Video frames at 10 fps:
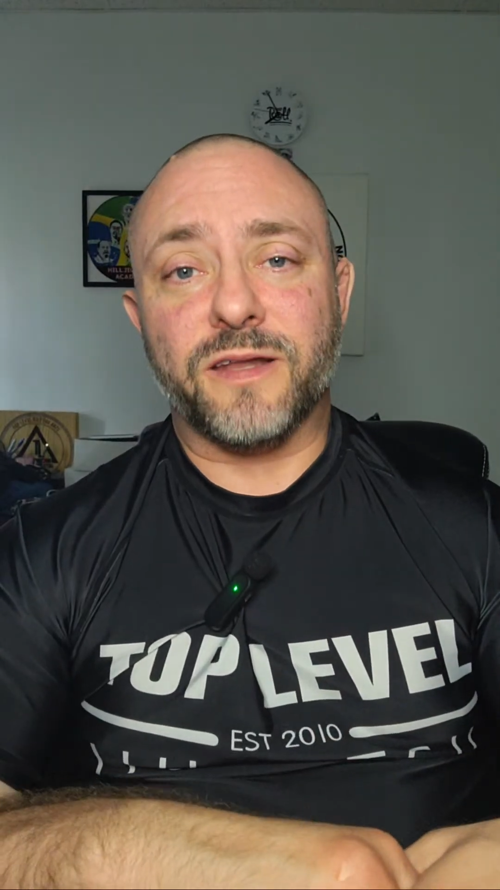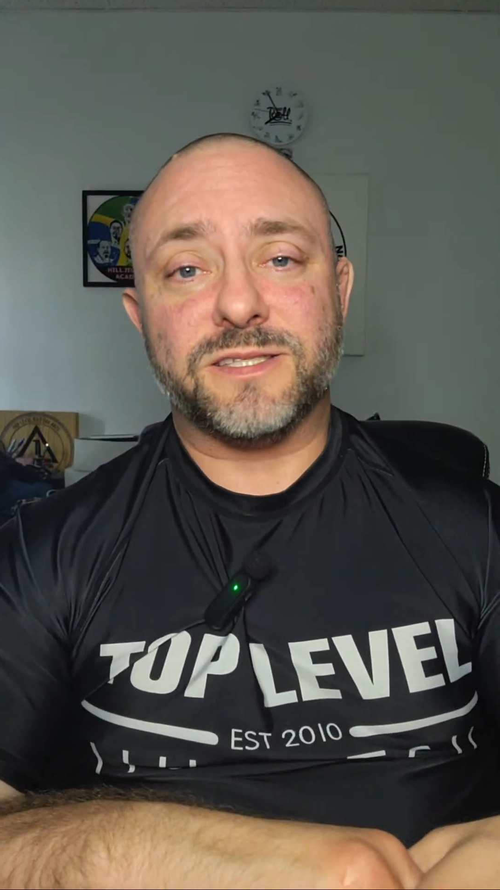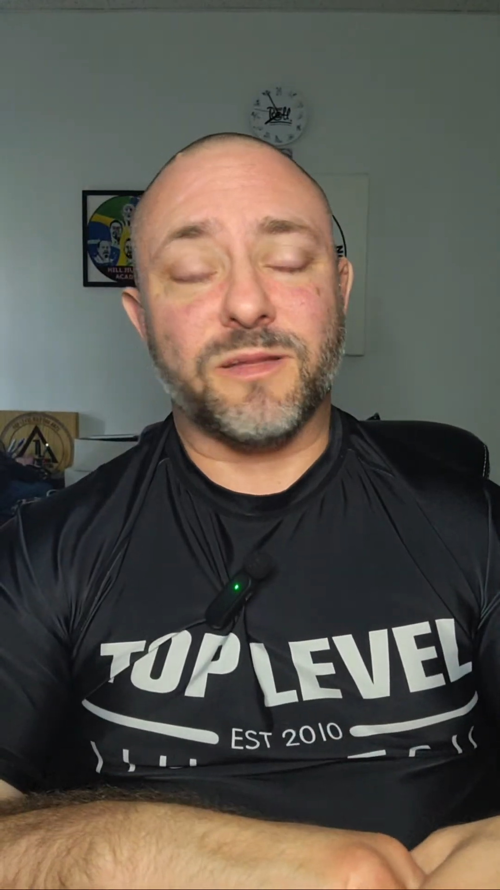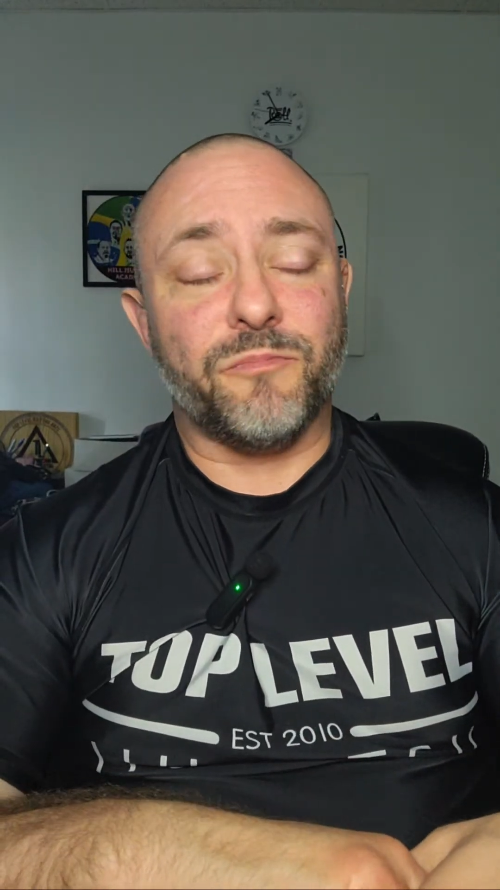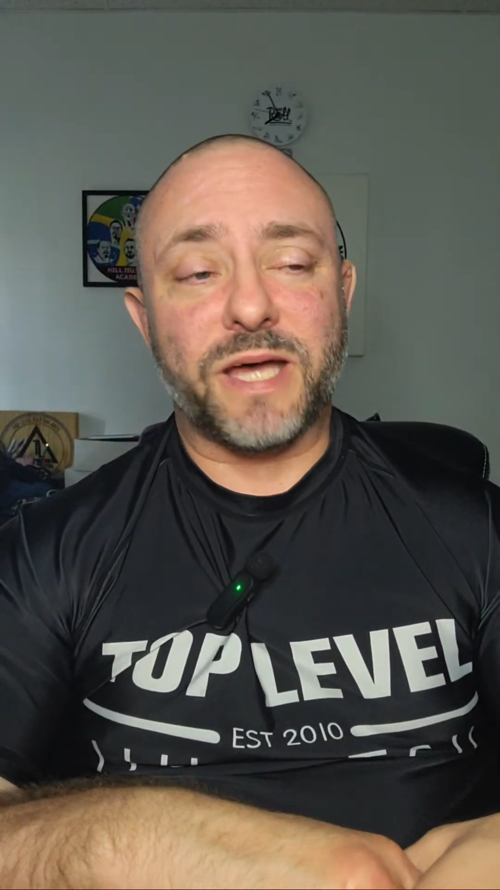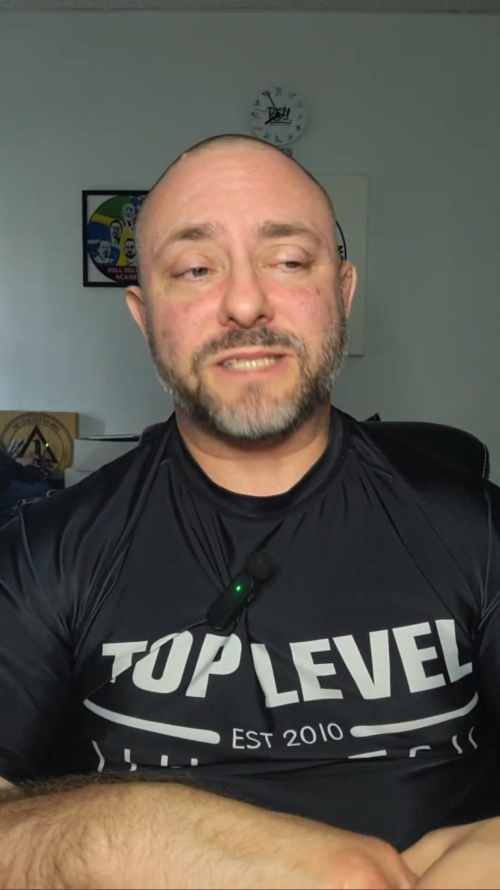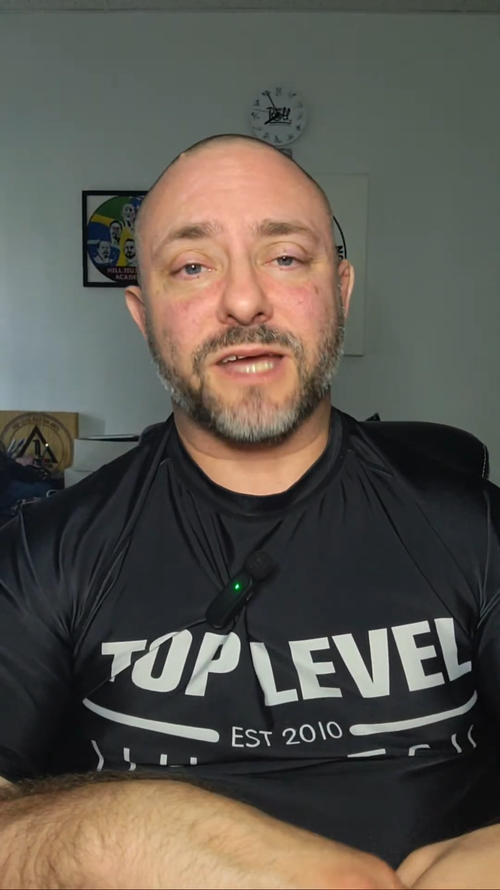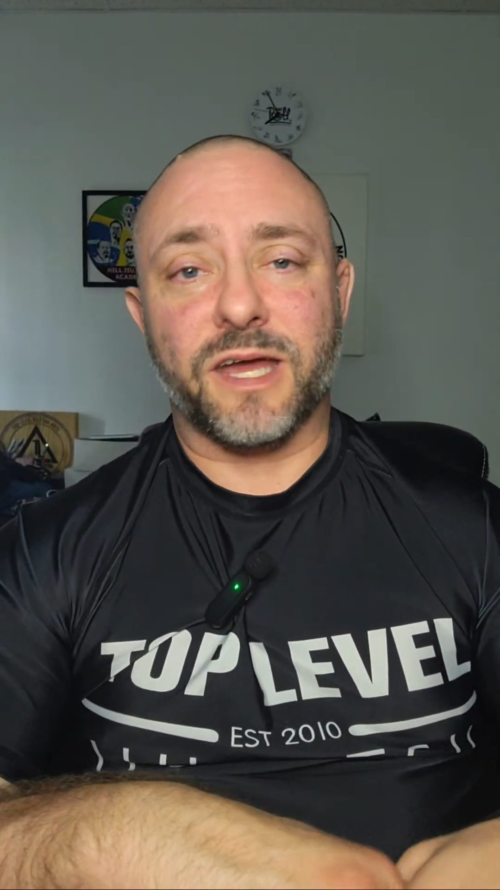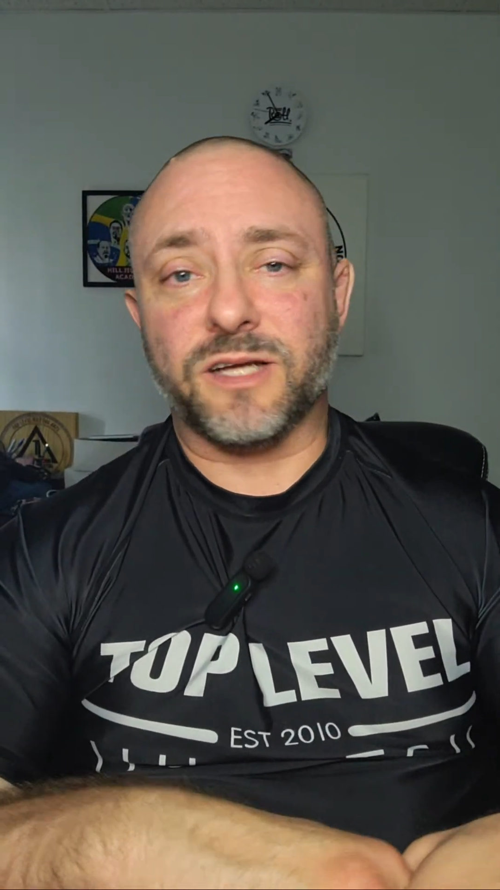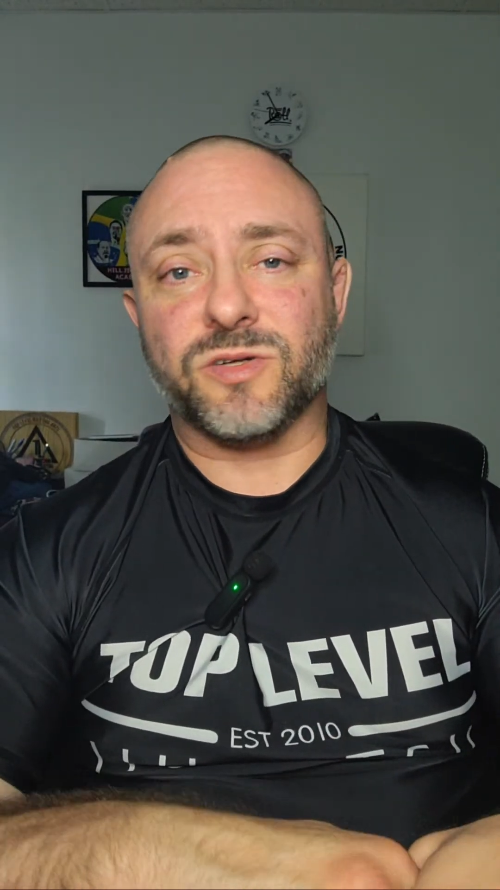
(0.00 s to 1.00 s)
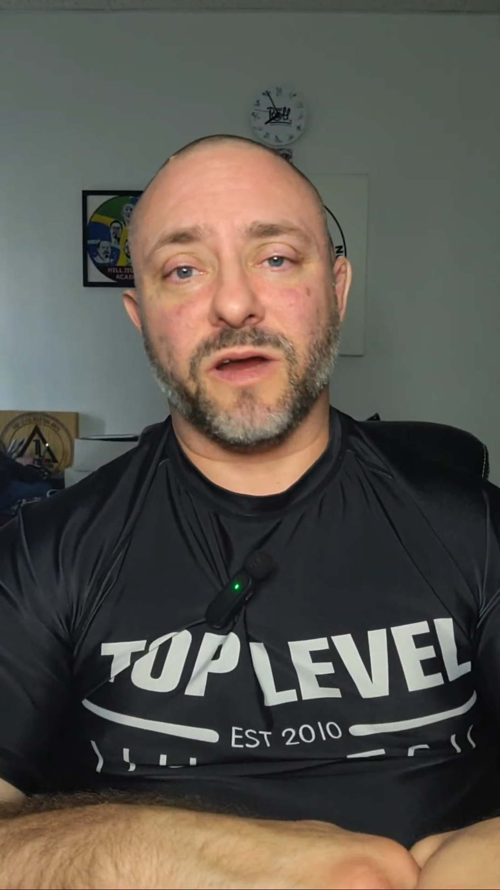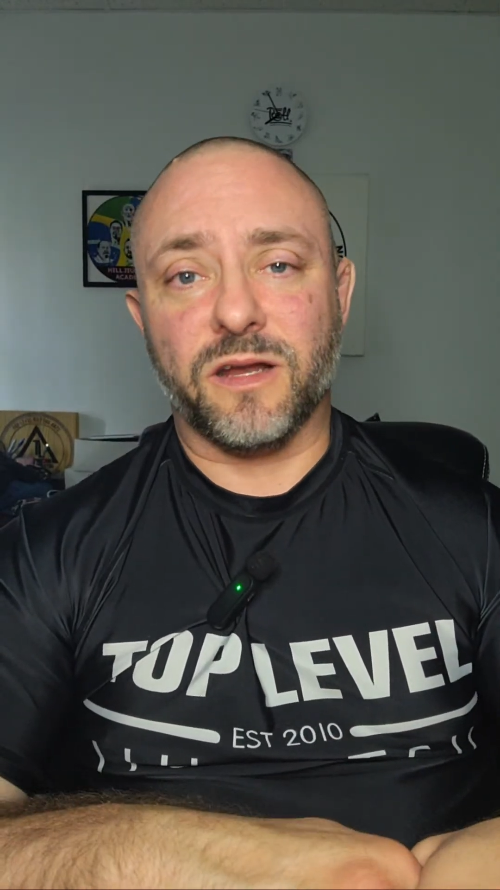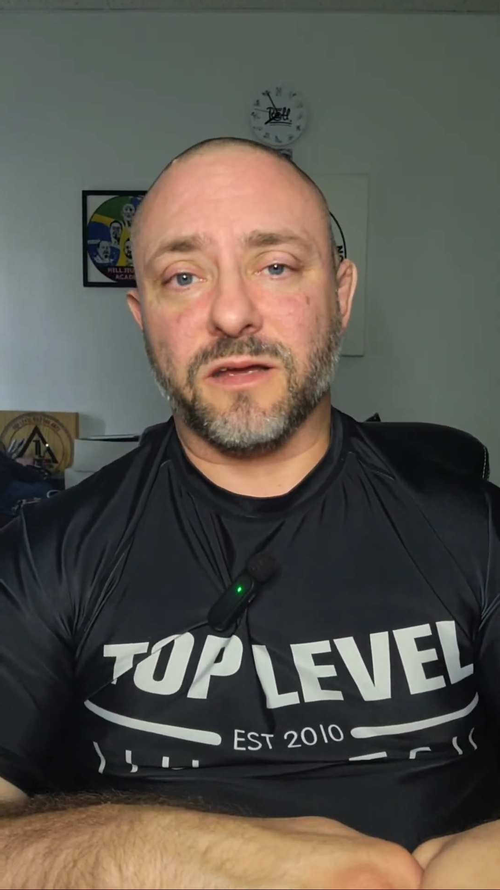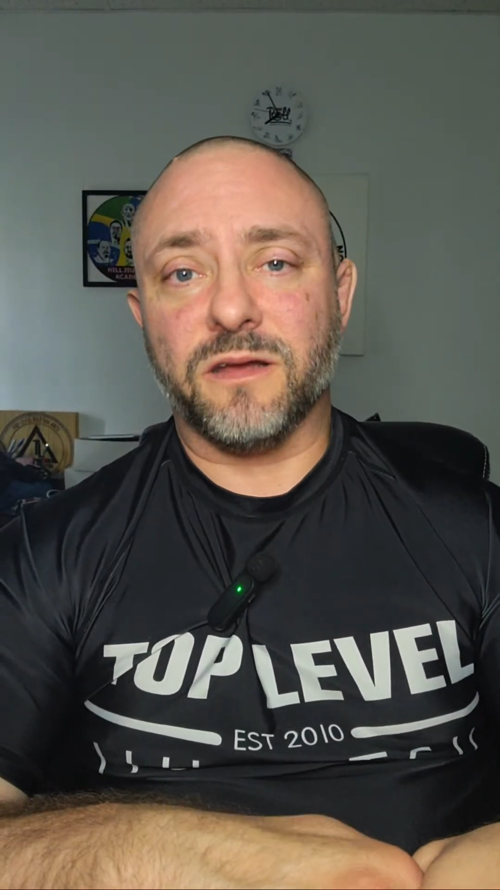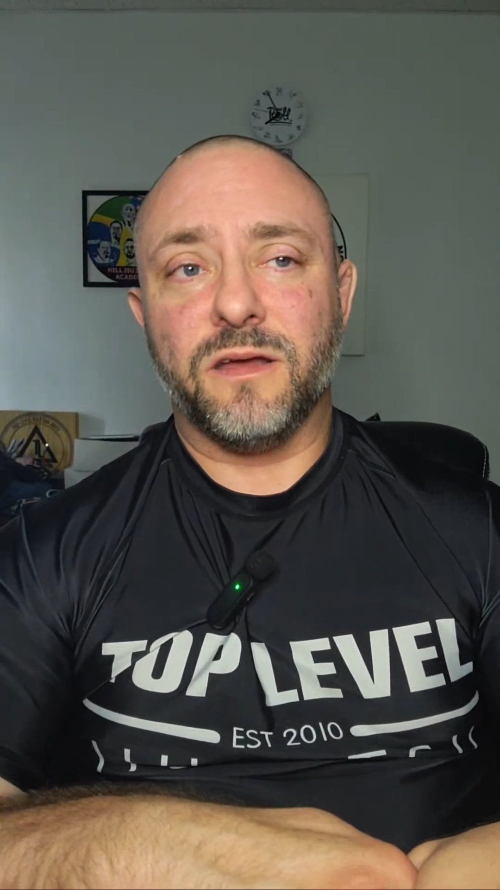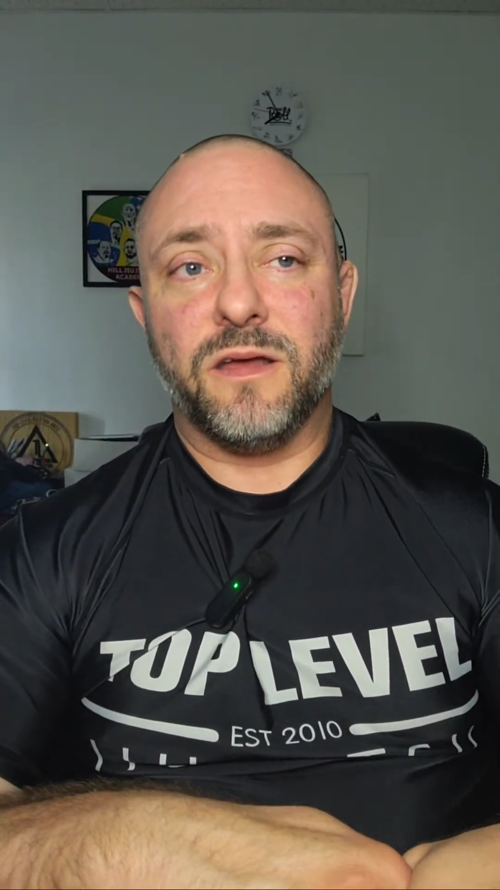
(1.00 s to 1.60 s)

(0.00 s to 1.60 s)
It's the best kind of training.